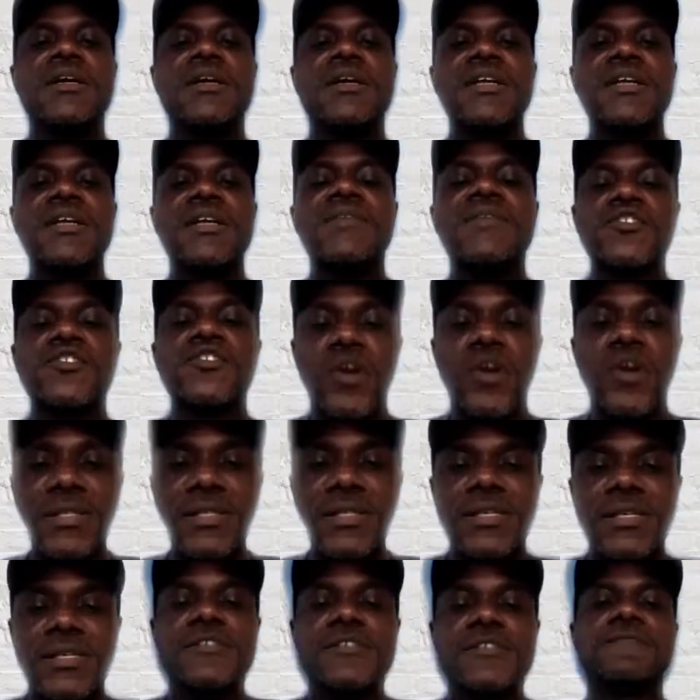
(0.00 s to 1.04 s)
They have
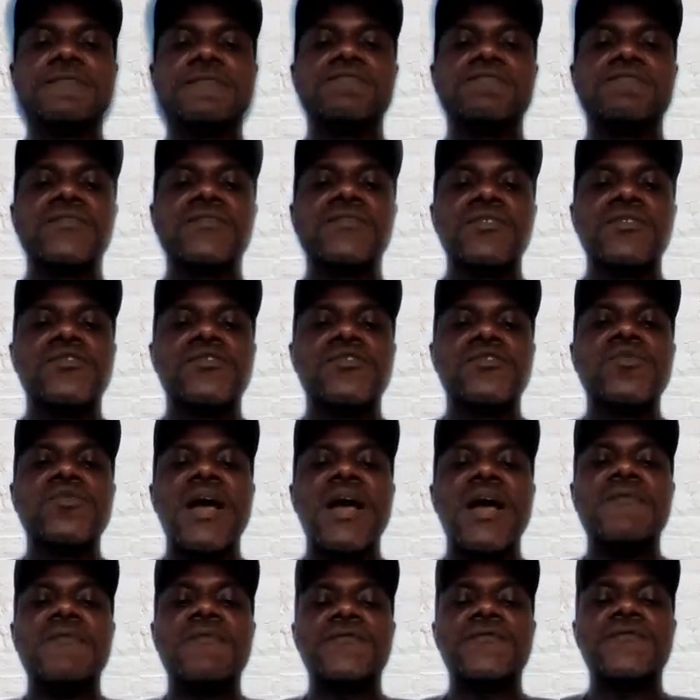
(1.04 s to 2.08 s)
anointed to
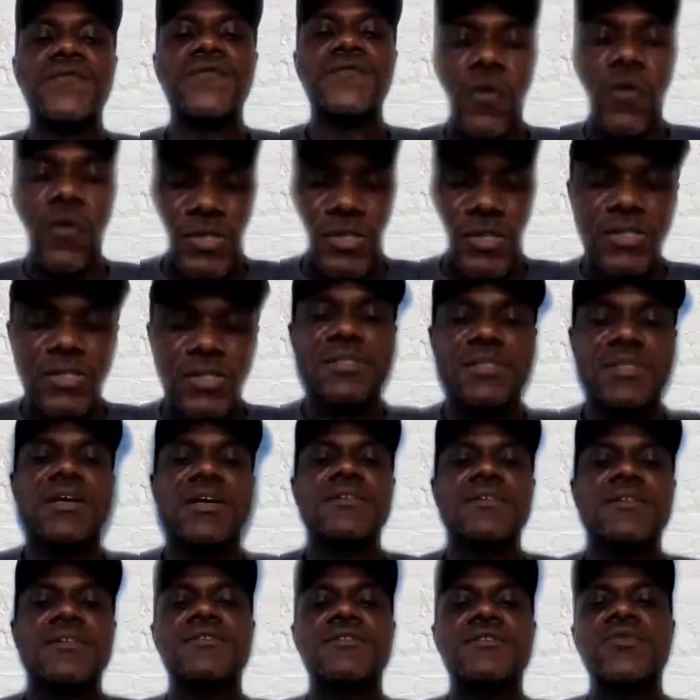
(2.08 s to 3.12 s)
enforce
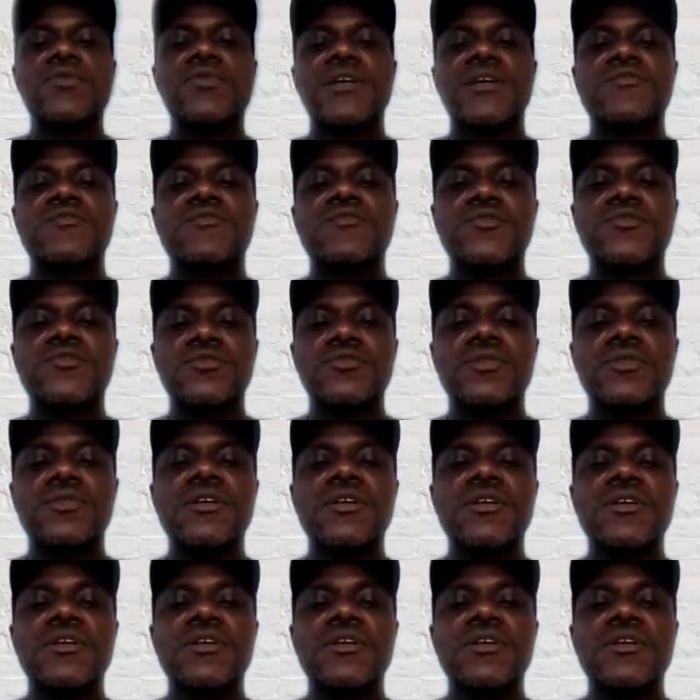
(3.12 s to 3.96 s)
their wicked rule,